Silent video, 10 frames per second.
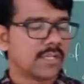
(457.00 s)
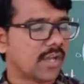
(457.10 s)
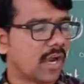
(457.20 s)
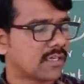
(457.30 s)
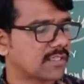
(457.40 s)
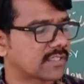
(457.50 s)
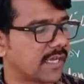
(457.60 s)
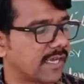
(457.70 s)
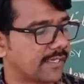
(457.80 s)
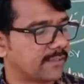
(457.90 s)
Yonder
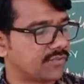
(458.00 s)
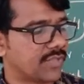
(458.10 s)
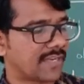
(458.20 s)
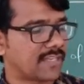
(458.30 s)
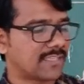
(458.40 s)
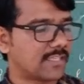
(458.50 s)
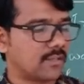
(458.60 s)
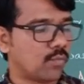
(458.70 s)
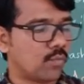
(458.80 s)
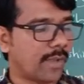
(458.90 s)
sky that has
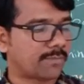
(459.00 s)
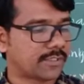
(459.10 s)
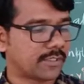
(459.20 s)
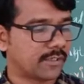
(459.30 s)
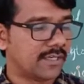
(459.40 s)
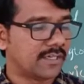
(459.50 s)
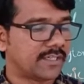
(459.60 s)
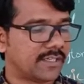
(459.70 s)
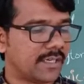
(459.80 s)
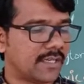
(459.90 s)
wept
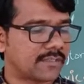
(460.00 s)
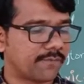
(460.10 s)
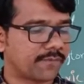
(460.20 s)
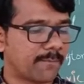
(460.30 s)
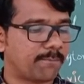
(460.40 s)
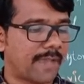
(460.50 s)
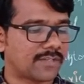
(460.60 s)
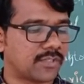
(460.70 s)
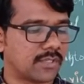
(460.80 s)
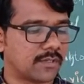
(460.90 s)
tears of
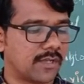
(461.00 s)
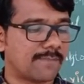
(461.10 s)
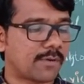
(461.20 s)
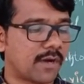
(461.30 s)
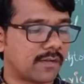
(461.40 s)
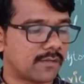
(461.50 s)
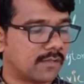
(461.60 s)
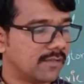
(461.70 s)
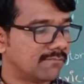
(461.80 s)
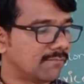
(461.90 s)
compassion upon
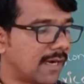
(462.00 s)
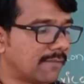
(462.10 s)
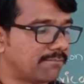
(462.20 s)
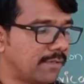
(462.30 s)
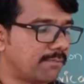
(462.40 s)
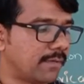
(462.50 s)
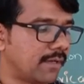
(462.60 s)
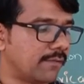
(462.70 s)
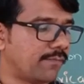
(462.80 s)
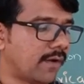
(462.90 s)
my
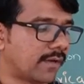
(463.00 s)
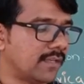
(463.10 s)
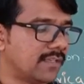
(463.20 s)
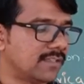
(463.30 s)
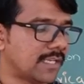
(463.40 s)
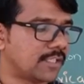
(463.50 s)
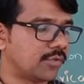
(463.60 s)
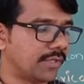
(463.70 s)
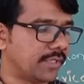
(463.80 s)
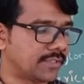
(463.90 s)
people for
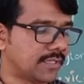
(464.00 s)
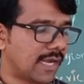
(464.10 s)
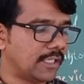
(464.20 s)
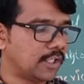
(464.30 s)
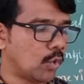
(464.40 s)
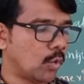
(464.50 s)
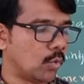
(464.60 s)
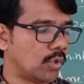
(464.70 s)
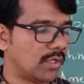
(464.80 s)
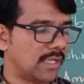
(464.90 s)
centuries
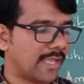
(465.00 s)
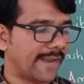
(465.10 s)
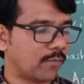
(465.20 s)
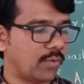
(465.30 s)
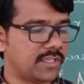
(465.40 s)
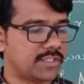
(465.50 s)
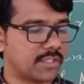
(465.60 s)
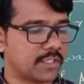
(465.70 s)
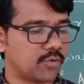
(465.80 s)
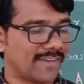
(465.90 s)
untold, and which
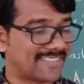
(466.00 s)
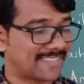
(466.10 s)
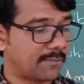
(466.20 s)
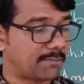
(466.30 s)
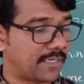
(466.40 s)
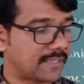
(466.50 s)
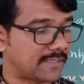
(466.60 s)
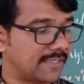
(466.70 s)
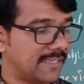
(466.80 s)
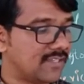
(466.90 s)
to us appears
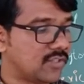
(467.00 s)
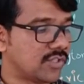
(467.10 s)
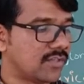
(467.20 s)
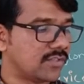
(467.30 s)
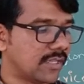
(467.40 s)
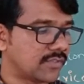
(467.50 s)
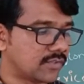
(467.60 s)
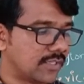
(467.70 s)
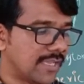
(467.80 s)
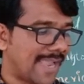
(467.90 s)
changeless
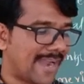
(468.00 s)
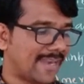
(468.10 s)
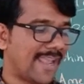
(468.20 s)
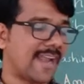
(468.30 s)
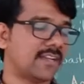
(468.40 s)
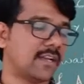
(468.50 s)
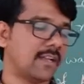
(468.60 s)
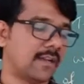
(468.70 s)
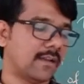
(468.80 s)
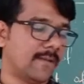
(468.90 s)
and
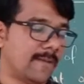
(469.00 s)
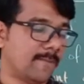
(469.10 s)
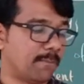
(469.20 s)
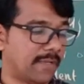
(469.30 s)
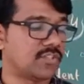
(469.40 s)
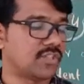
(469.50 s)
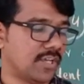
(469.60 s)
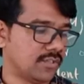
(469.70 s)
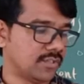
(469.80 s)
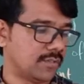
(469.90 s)
eternal, may
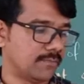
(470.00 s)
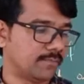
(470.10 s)
change.